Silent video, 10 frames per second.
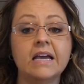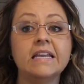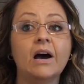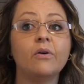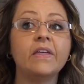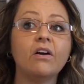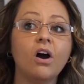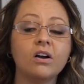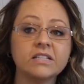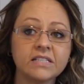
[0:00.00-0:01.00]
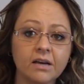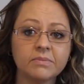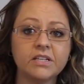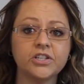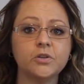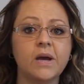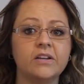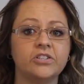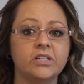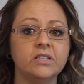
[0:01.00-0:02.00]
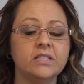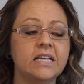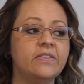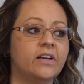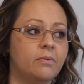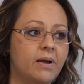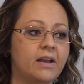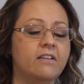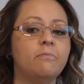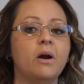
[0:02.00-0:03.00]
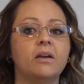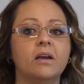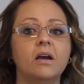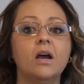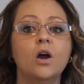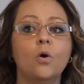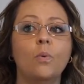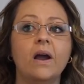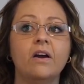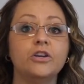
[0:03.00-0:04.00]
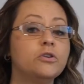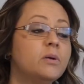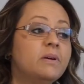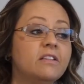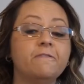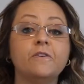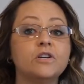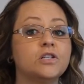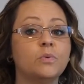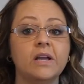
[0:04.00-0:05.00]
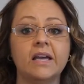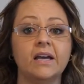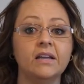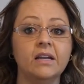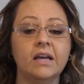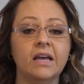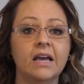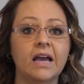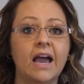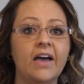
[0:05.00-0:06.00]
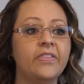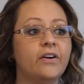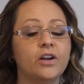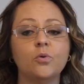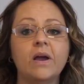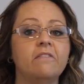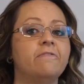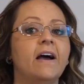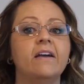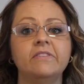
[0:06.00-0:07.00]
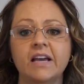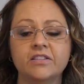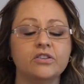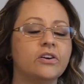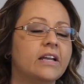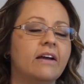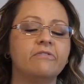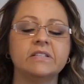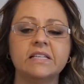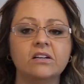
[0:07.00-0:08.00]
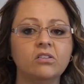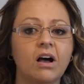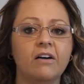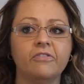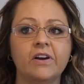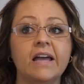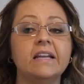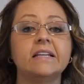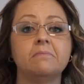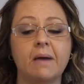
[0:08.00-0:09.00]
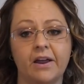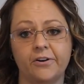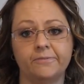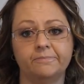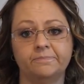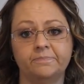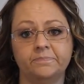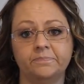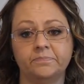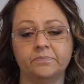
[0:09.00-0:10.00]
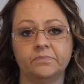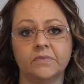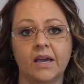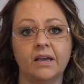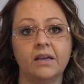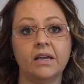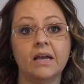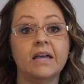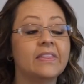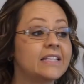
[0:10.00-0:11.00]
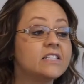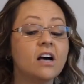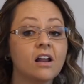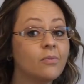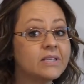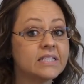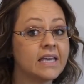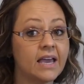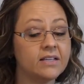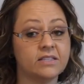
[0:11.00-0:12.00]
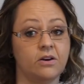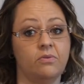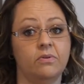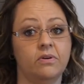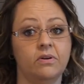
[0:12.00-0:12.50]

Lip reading: Now, there are some situations in the competitive market where you could be the first one in, and they're going to wait 5 days and look at every single offer, and it didn't matter. Okay? That's not always the case, though.